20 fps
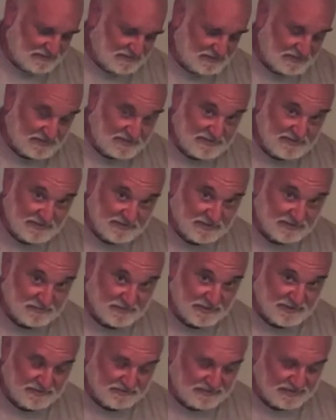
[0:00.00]
Look, you can
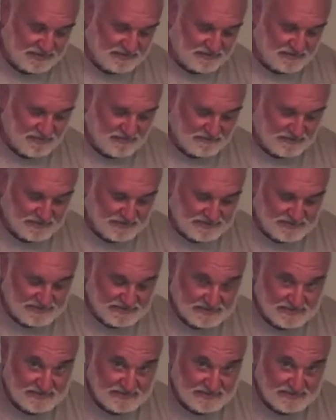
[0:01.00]
run your finger over it.